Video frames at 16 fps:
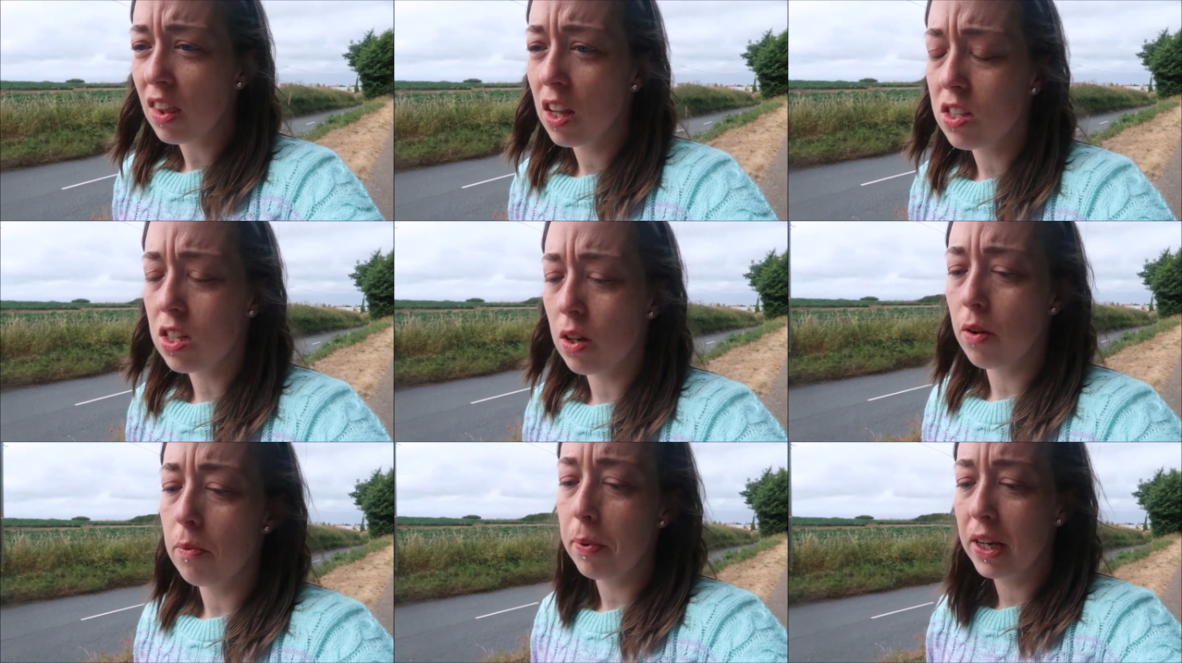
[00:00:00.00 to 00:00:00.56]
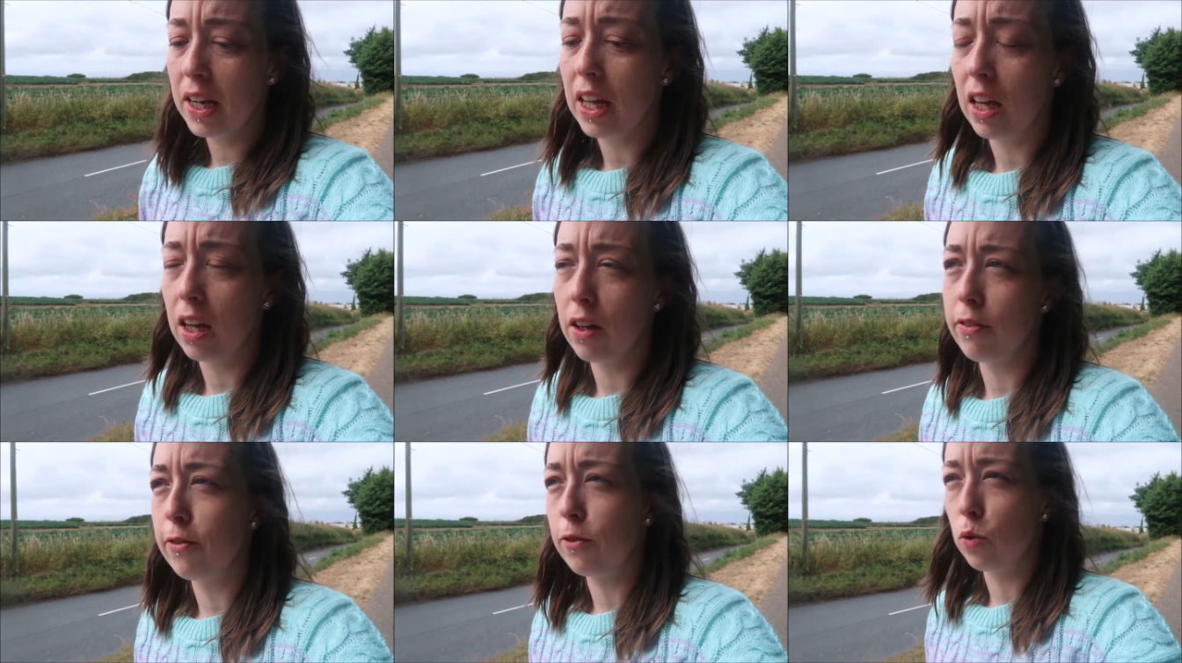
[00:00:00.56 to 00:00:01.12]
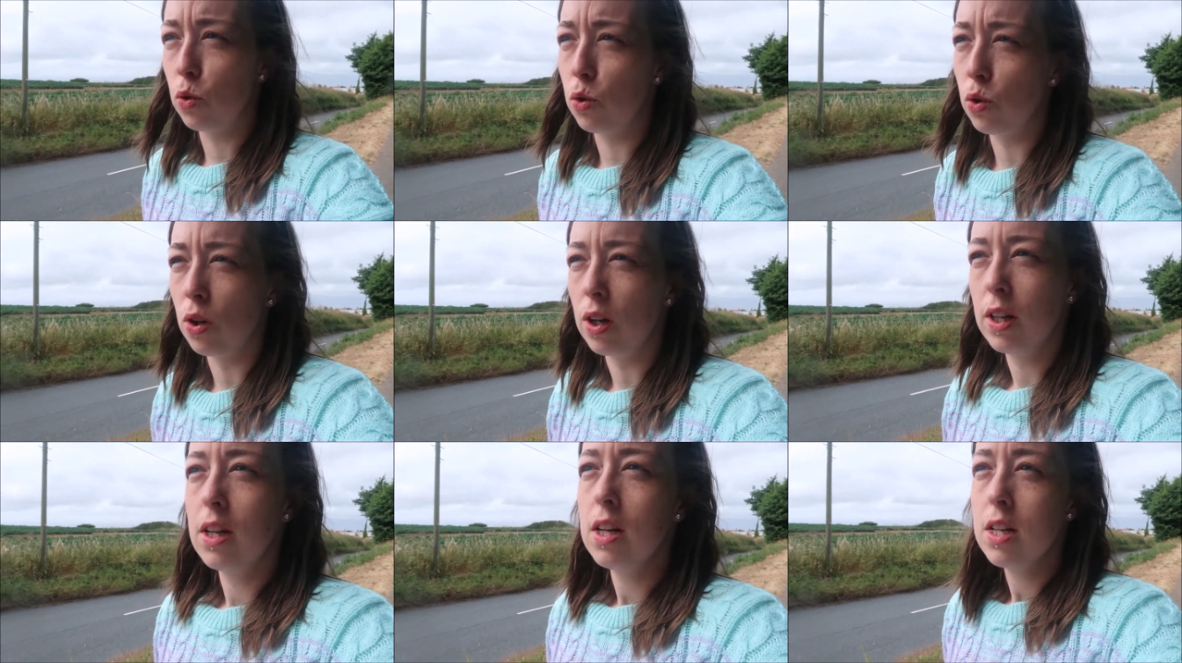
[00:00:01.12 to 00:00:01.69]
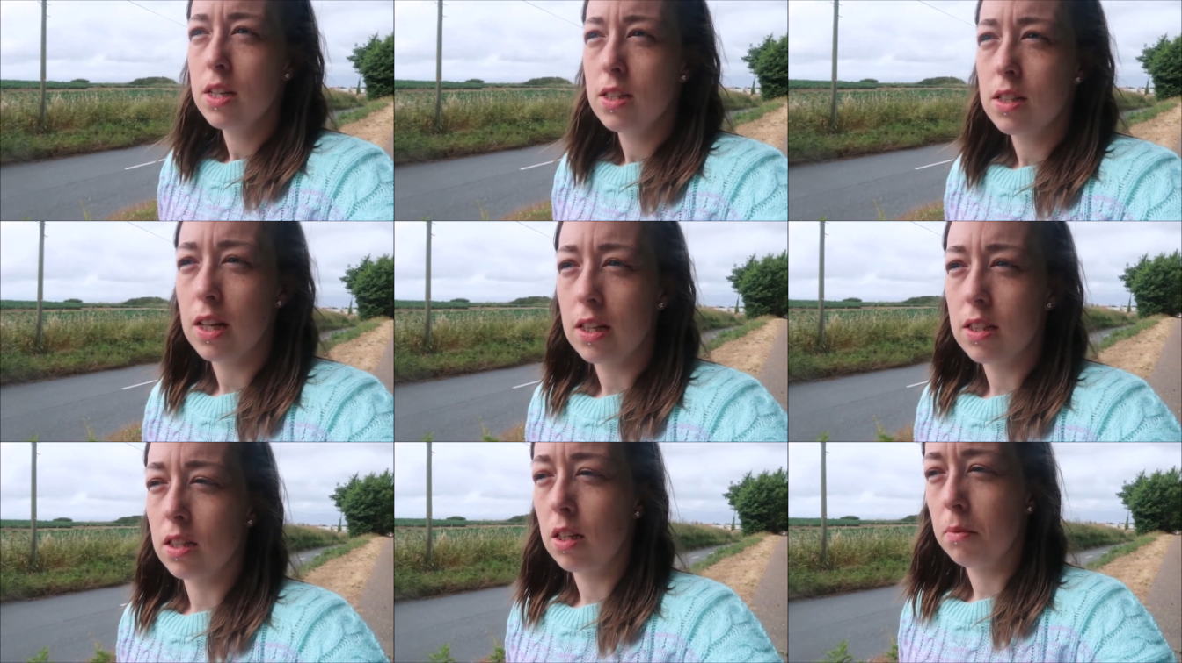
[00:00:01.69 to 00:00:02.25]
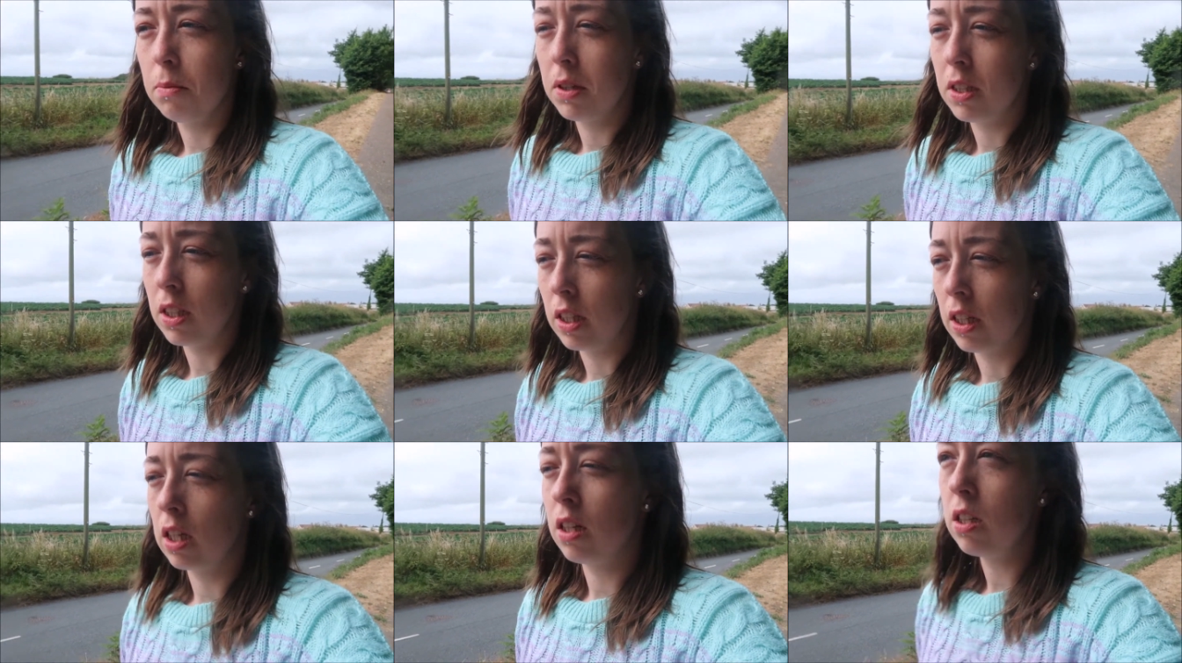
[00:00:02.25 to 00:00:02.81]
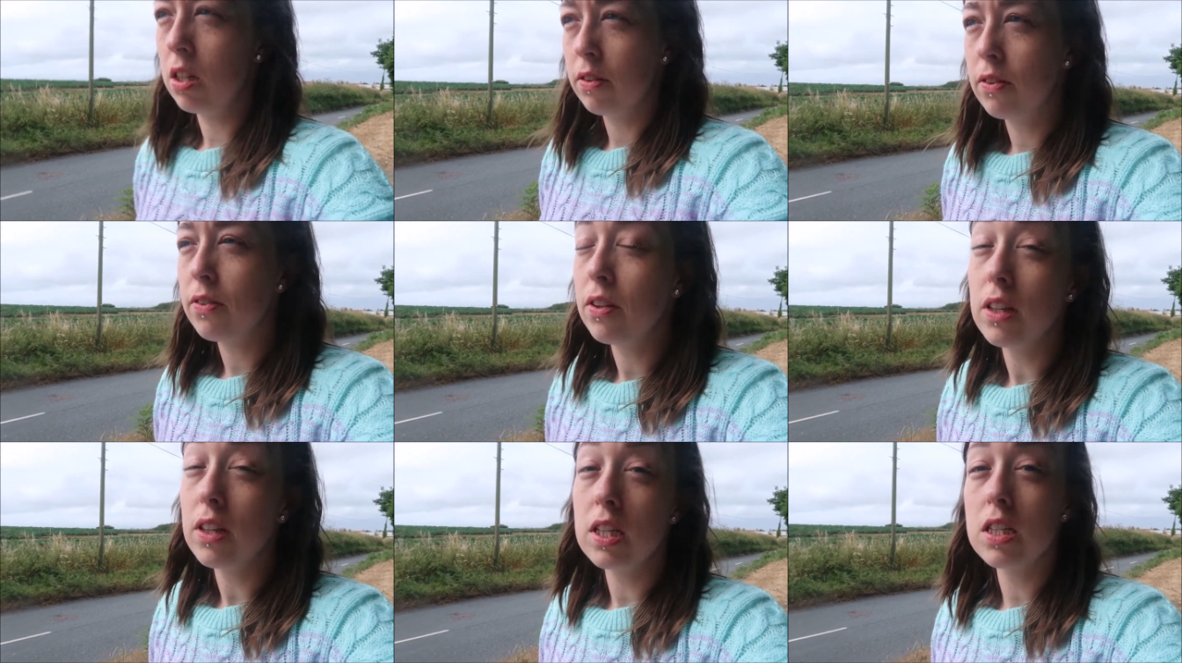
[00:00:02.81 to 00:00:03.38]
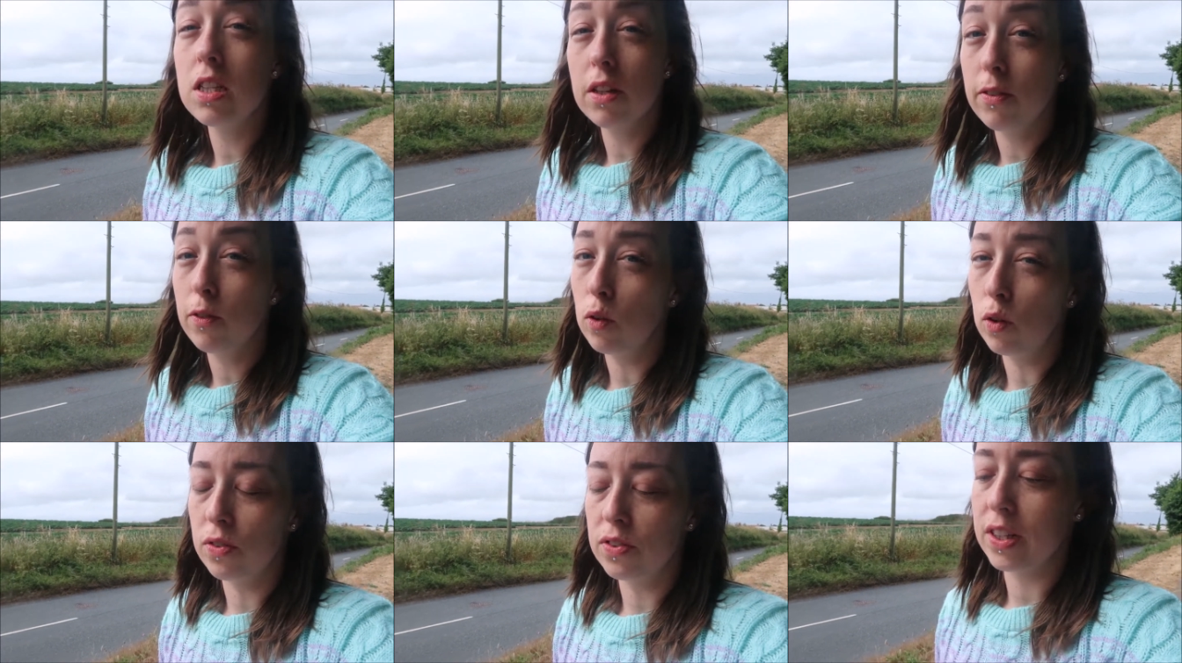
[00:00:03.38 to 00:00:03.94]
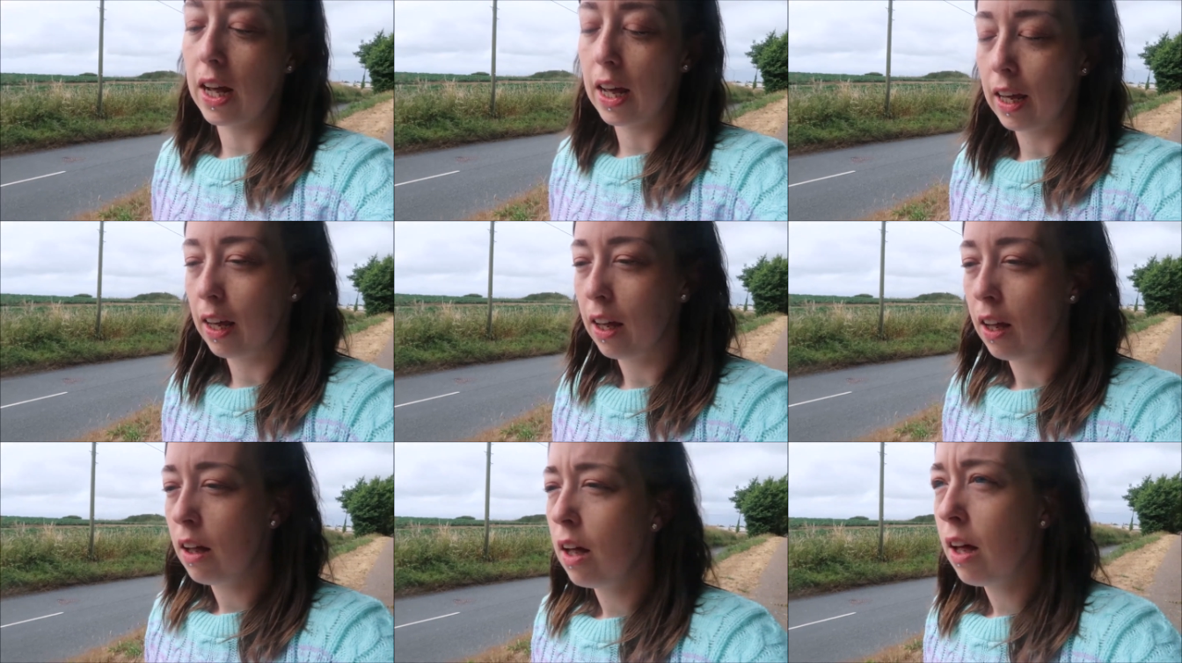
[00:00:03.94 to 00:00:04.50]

So we've been here for Saturday, Sunday, Monday. So this is the 4th day.